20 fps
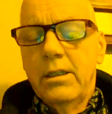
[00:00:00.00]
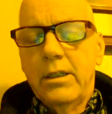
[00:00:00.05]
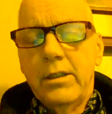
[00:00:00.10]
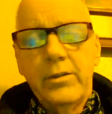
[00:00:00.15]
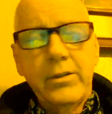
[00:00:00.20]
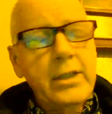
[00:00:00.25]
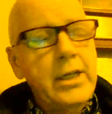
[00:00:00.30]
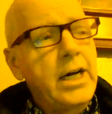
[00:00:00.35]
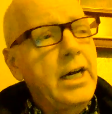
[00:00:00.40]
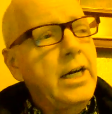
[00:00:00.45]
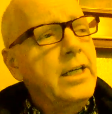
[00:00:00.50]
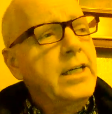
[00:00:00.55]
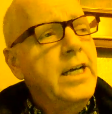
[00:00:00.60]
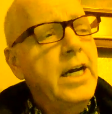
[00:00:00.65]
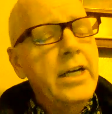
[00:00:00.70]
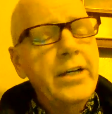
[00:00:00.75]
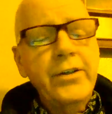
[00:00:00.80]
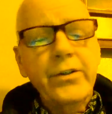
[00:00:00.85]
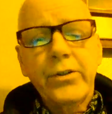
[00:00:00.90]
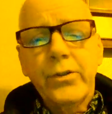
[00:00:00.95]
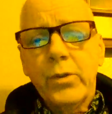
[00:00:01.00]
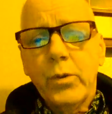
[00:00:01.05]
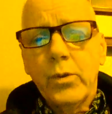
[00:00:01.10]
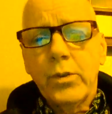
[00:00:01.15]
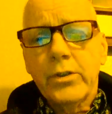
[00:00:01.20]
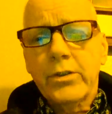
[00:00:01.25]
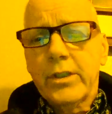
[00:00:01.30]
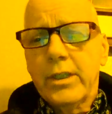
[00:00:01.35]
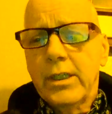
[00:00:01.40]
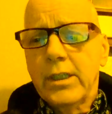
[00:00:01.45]
Is God not your
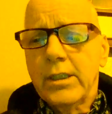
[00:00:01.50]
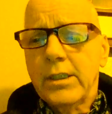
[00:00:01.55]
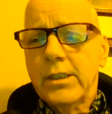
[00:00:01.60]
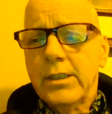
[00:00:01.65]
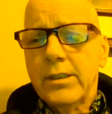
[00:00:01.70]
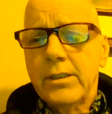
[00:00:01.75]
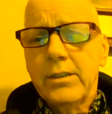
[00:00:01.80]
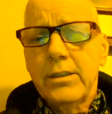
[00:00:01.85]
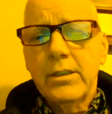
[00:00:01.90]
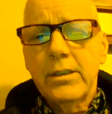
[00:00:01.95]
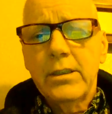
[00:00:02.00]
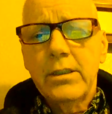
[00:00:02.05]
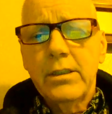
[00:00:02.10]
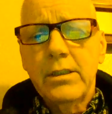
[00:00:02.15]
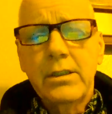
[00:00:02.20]
source, guys?